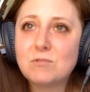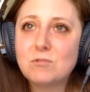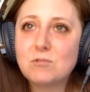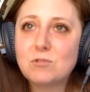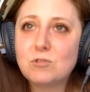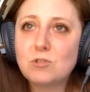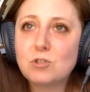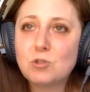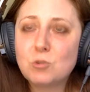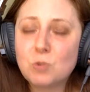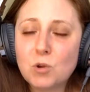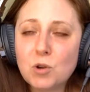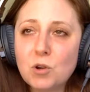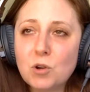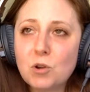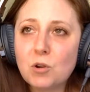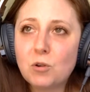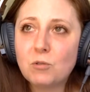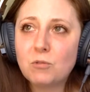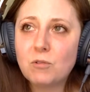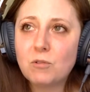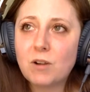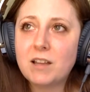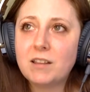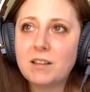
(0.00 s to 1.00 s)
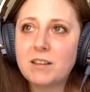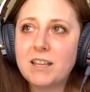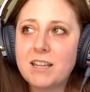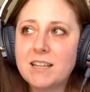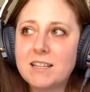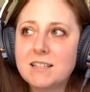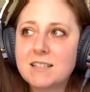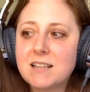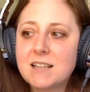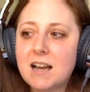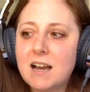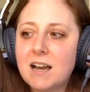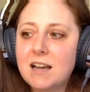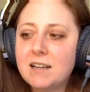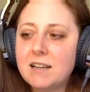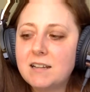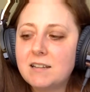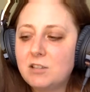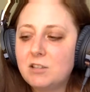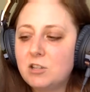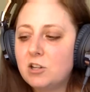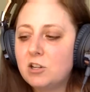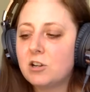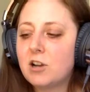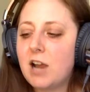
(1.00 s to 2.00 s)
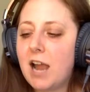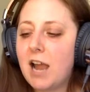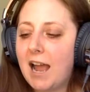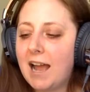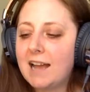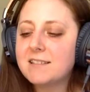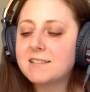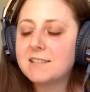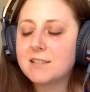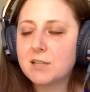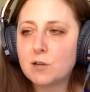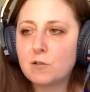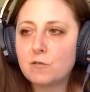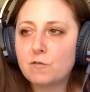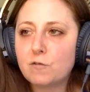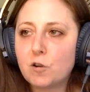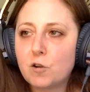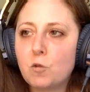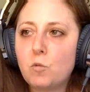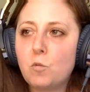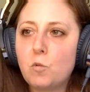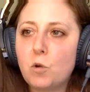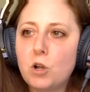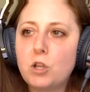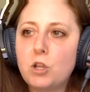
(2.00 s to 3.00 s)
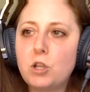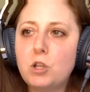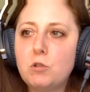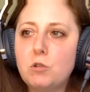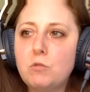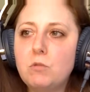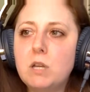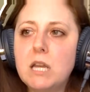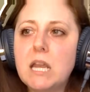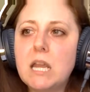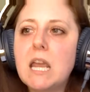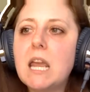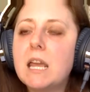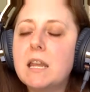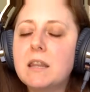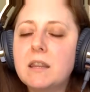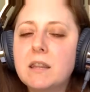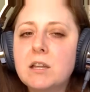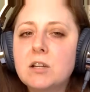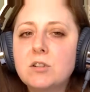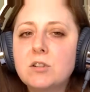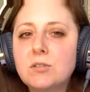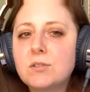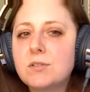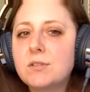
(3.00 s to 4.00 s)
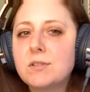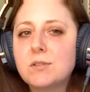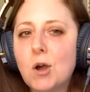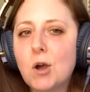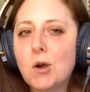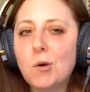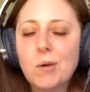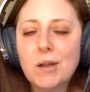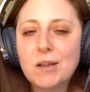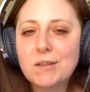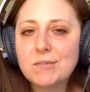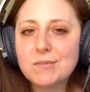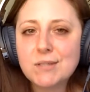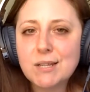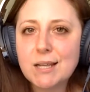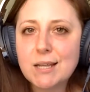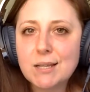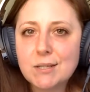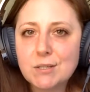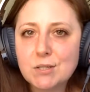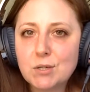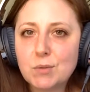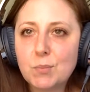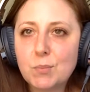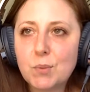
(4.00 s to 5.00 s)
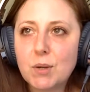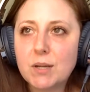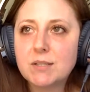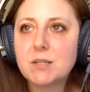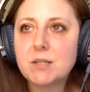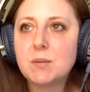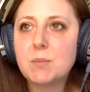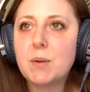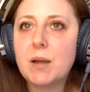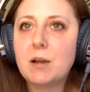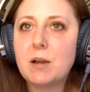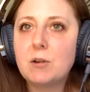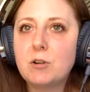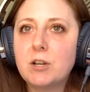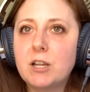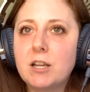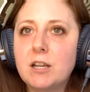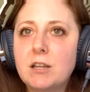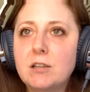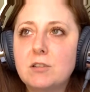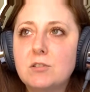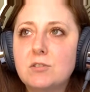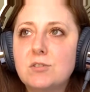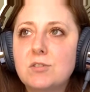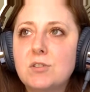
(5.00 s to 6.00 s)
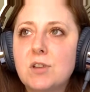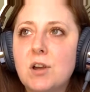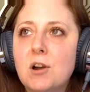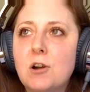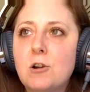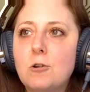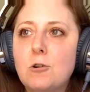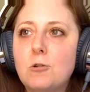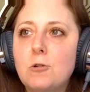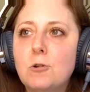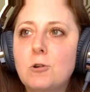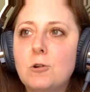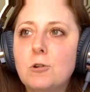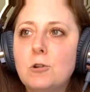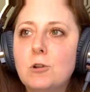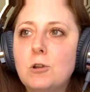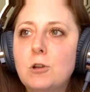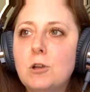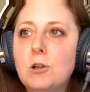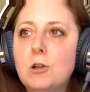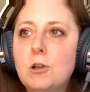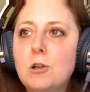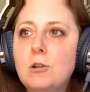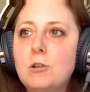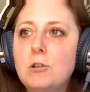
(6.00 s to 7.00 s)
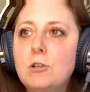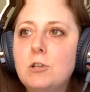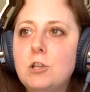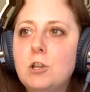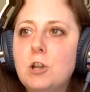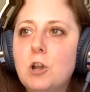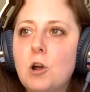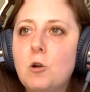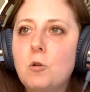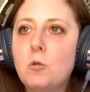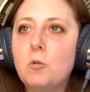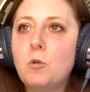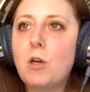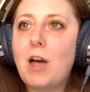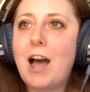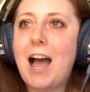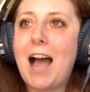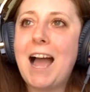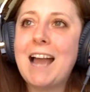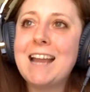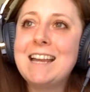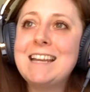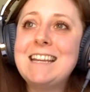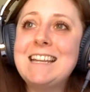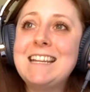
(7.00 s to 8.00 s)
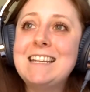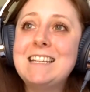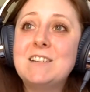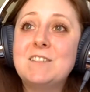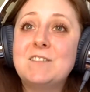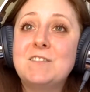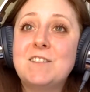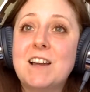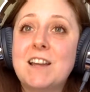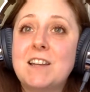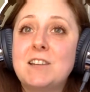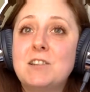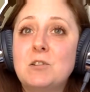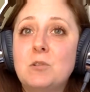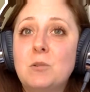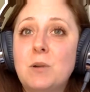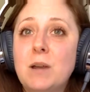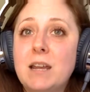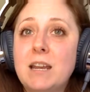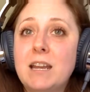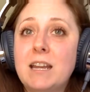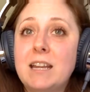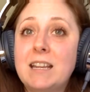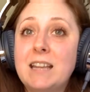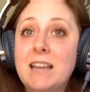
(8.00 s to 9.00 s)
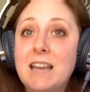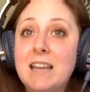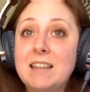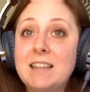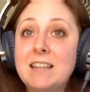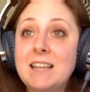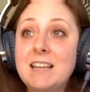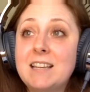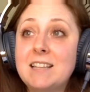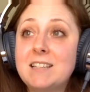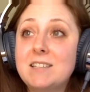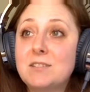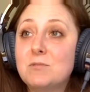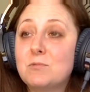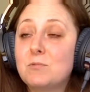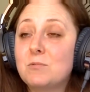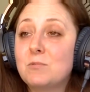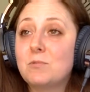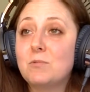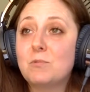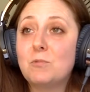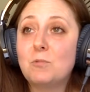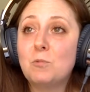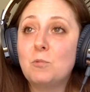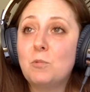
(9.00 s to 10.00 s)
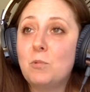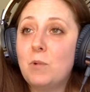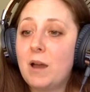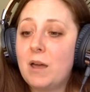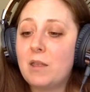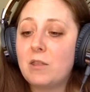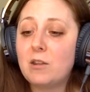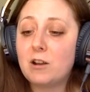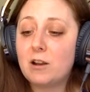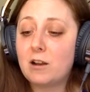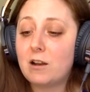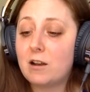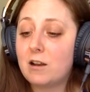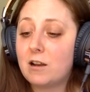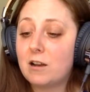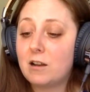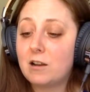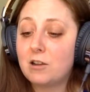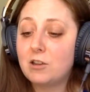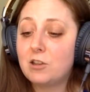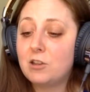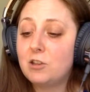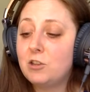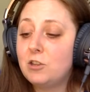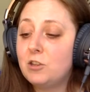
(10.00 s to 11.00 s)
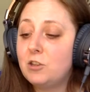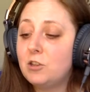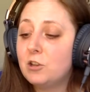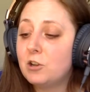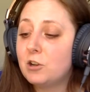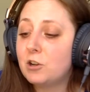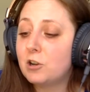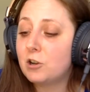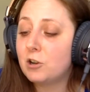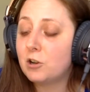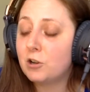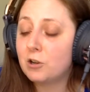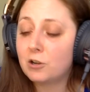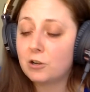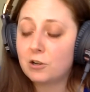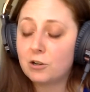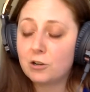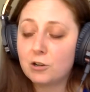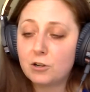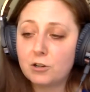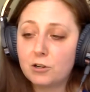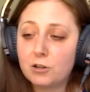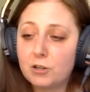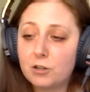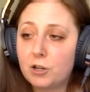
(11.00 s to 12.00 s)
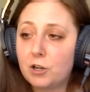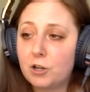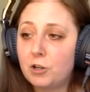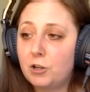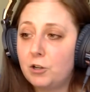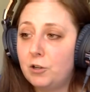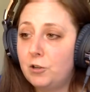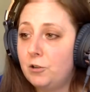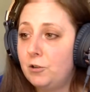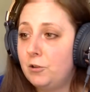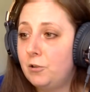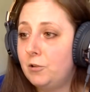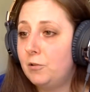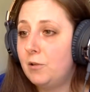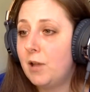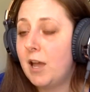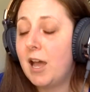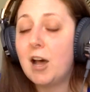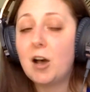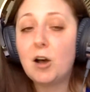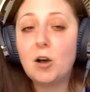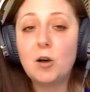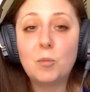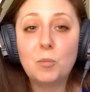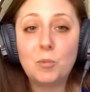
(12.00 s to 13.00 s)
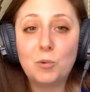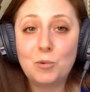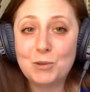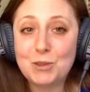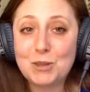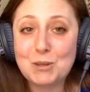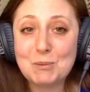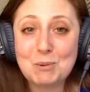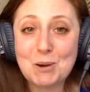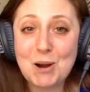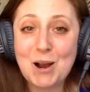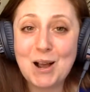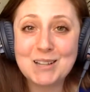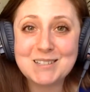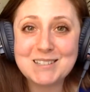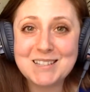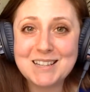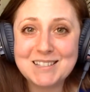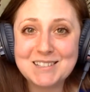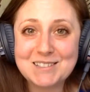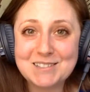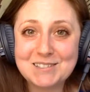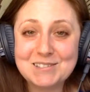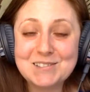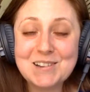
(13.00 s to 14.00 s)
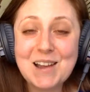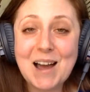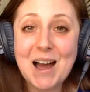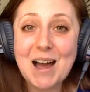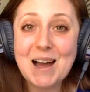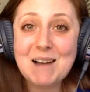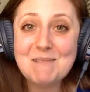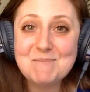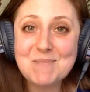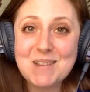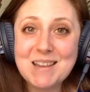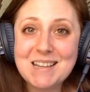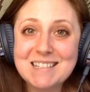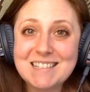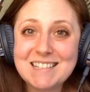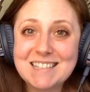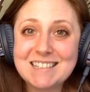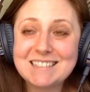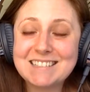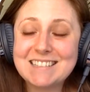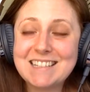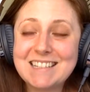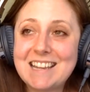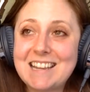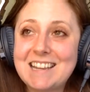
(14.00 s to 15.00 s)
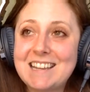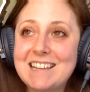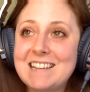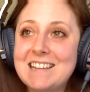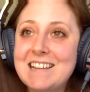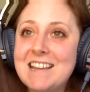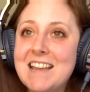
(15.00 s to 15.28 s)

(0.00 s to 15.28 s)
true, right? Like you're asking for what you need. There's no ifs, ands, or buts about it. So, I need to find a way to get this, whether you're gonna help with the process or not, basically.